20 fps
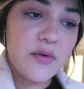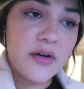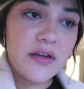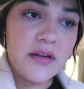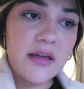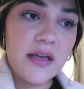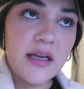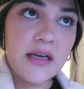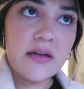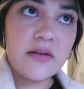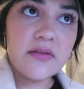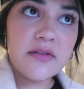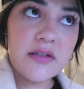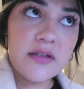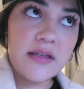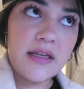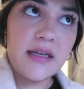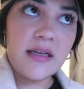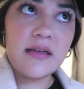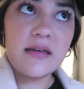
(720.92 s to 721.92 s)
where the candles are
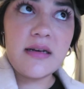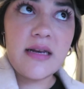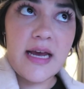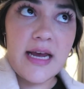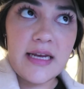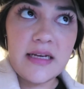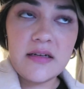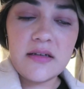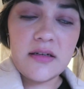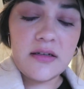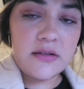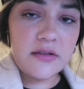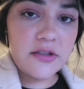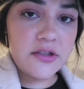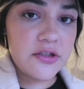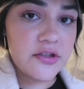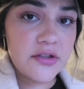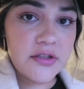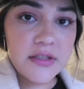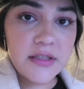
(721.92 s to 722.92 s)
like $9 or